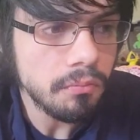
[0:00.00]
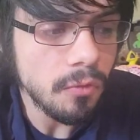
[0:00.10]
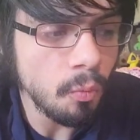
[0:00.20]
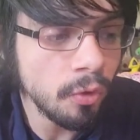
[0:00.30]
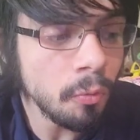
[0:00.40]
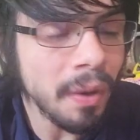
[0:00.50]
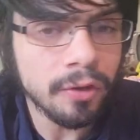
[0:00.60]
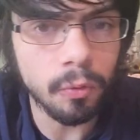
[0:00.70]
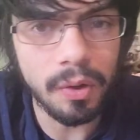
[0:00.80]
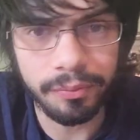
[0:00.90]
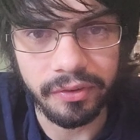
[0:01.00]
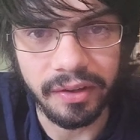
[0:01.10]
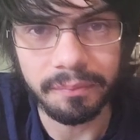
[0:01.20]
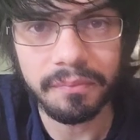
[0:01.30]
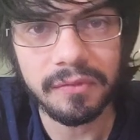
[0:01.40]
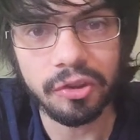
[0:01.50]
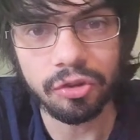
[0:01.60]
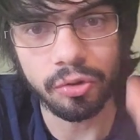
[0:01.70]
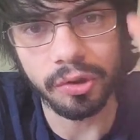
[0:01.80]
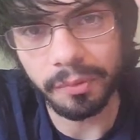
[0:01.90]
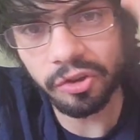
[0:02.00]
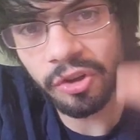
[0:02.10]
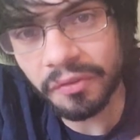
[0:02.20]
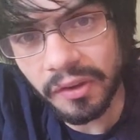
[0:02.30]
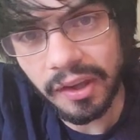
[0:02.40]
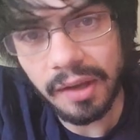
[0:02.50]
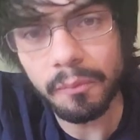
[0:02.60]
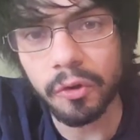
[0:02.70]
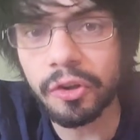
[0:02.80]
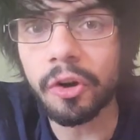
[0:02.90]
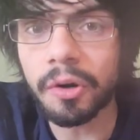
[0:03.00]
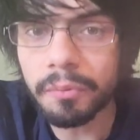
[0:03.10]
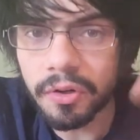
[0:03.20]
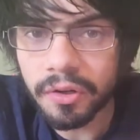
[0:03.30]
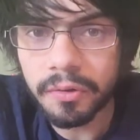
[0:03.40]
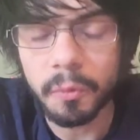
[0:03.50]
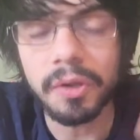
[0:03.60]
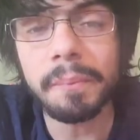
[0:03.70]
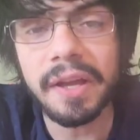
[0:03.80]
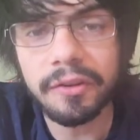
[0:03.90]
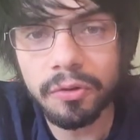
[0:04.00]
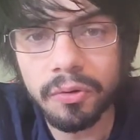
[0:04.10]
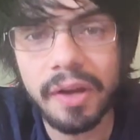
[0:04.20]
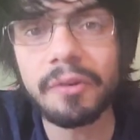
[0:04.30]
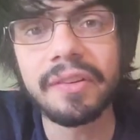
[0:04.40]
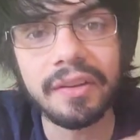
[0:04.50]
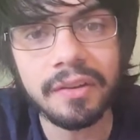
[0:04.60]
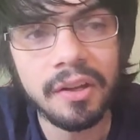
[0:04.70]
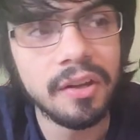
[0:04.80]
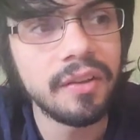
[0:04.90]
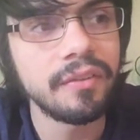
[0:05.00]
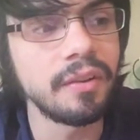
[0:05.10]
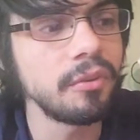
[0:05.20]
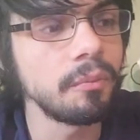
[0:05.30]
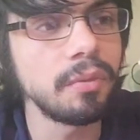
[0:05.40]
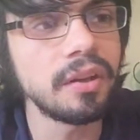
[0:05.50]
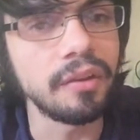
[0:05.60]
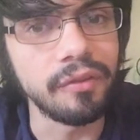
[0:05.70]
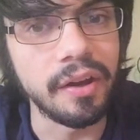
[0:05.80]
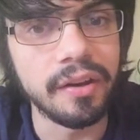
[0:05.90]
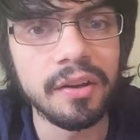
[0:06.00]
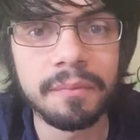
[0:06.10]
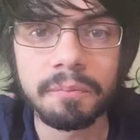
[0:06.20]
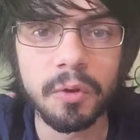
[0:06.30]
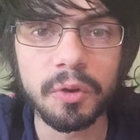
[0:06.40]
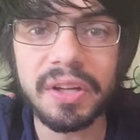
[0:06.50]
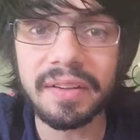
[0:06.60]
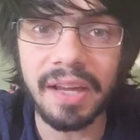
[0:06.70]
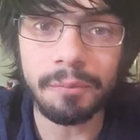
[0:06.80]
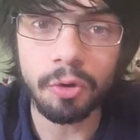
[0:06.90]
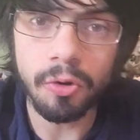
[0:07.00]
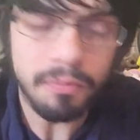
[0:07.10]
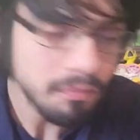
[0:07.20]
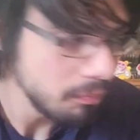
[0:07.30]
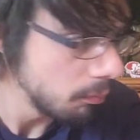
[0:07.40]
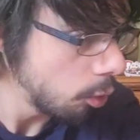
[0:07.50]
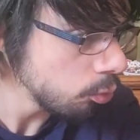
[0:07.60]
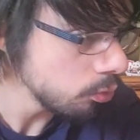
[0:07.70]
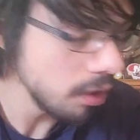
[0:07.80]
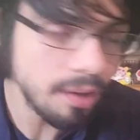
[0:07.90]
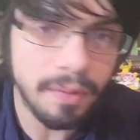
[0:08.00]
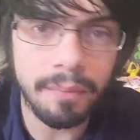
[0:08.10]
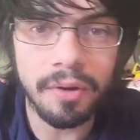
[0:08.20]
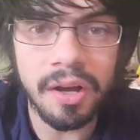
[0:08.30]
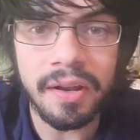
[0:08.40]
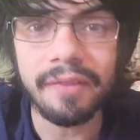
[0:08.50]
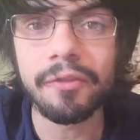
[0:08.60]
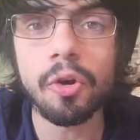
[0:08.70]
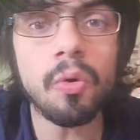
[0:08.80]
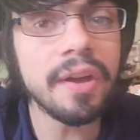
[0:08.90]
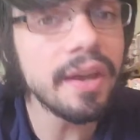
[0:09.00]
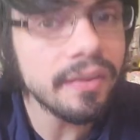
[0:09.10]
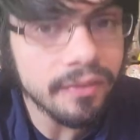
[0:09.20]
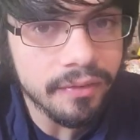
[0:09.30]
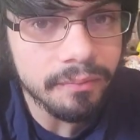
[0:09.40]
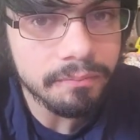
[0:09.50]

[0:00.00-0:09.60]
when you buy on the website, they show you the picture of the game with the art book, with the manual, every day. Seems completely fine. When you get the games home, most of them I bought have no case.